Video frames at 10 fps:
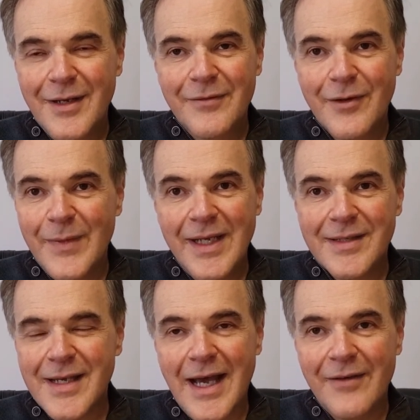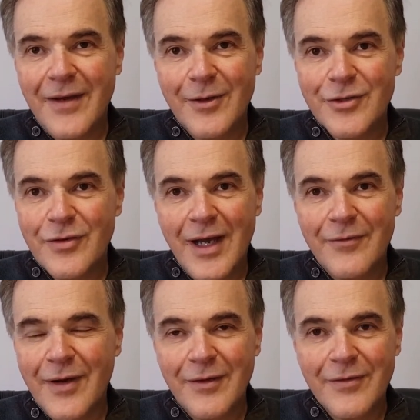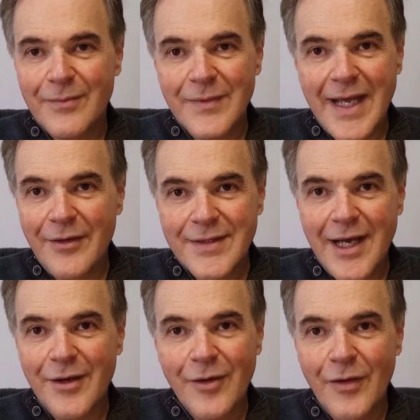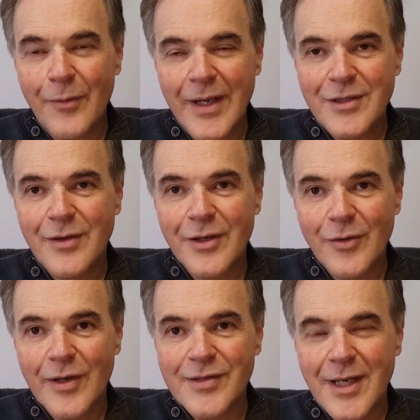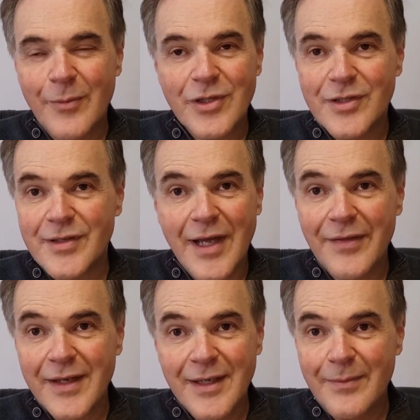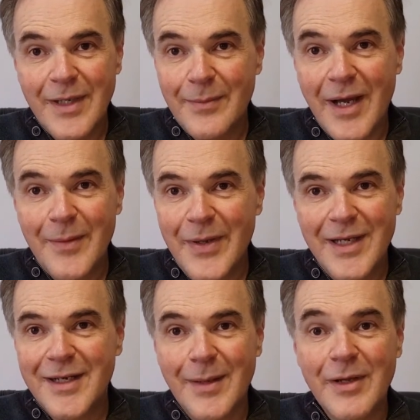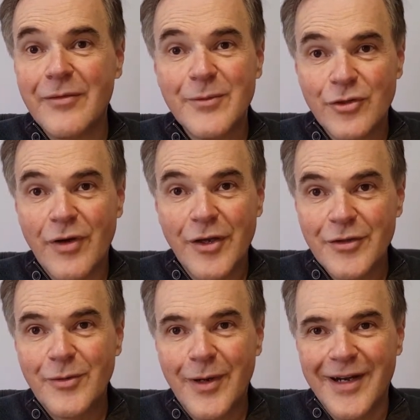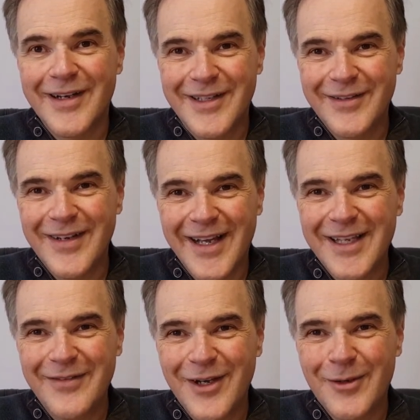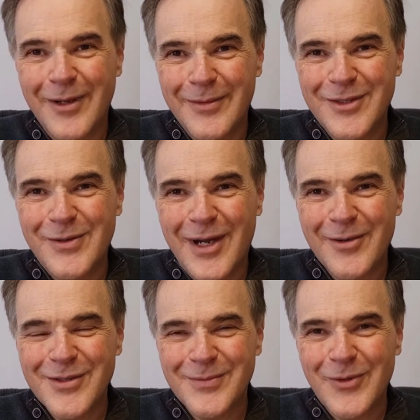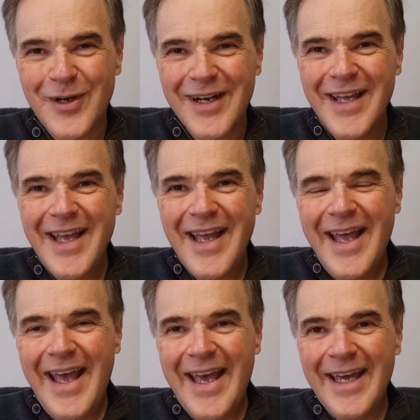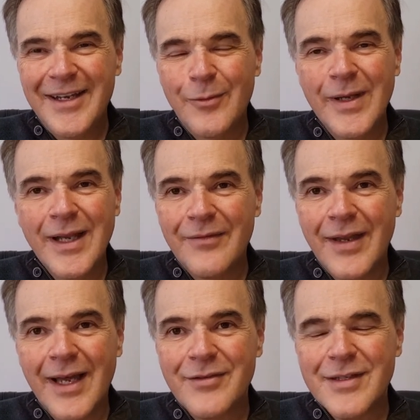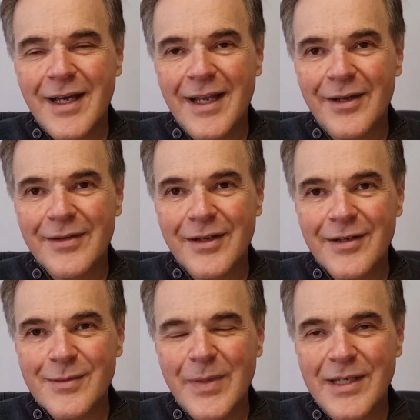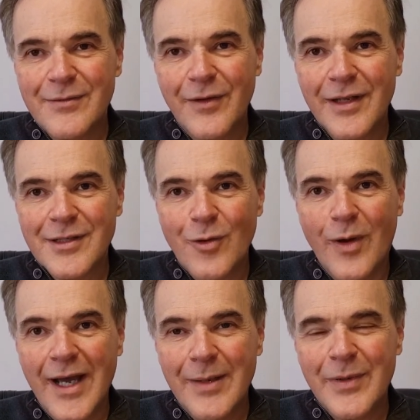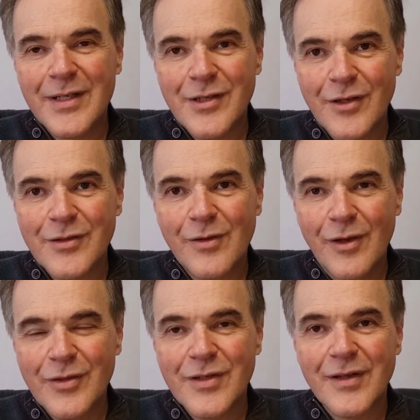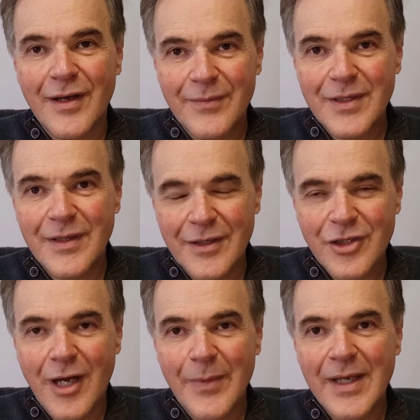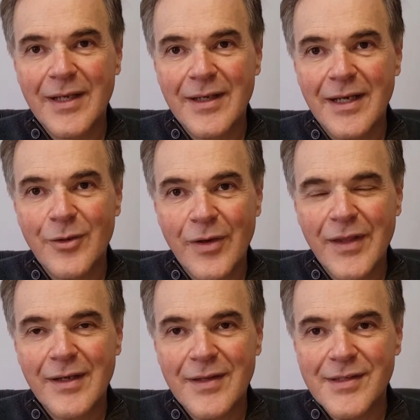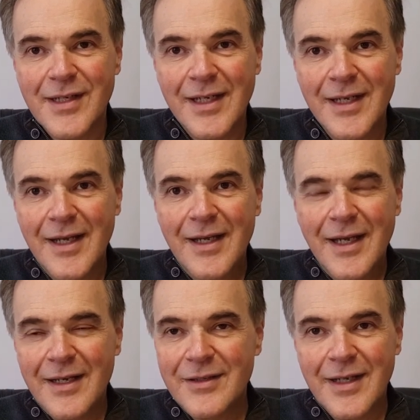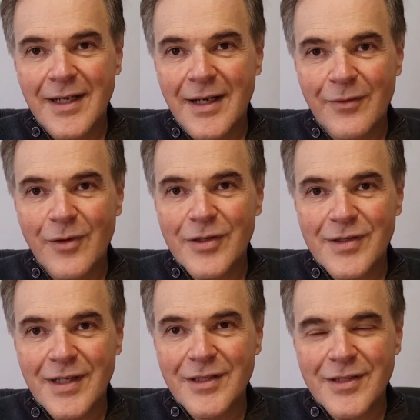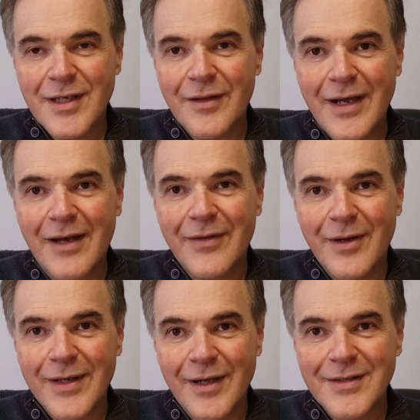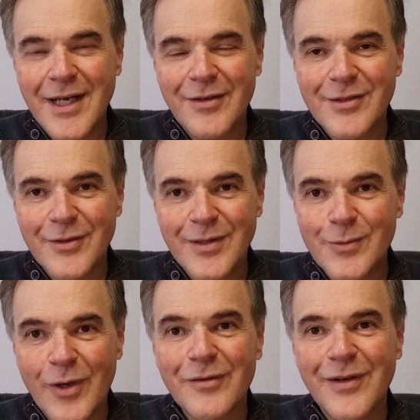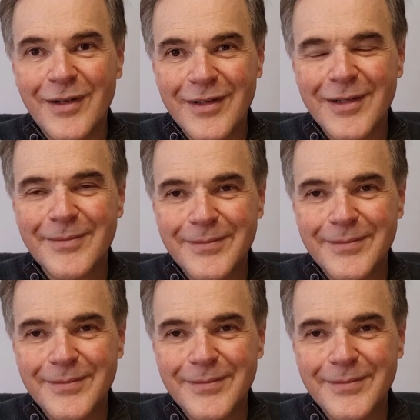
for me, it's a half-hour drive right from downtown all the way to our doorstep, which is nothing in my opinion, coming from Toronto, where you're lucky if you got away with 2 hours or more. And we love the lifestyle out there. It's peaceful, it's quiet, but it's also close to the shopping and north end of the city, and of course just another half hour downtown. So it's wonderful out there.